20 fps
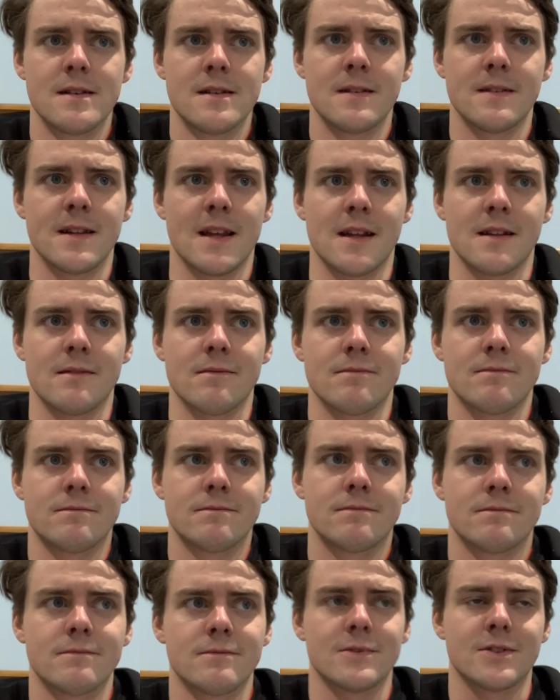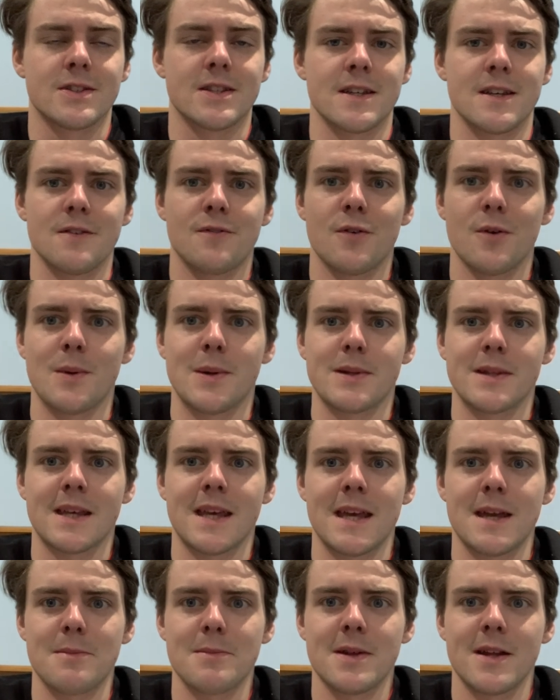Then we'll see if we won the
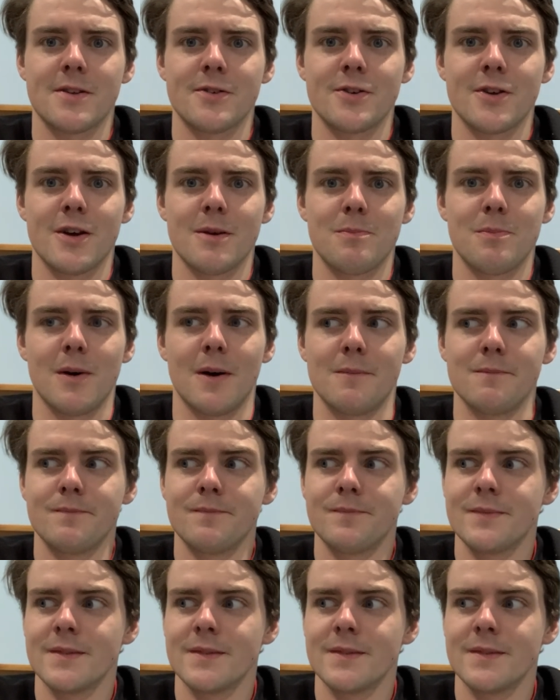game then or not, but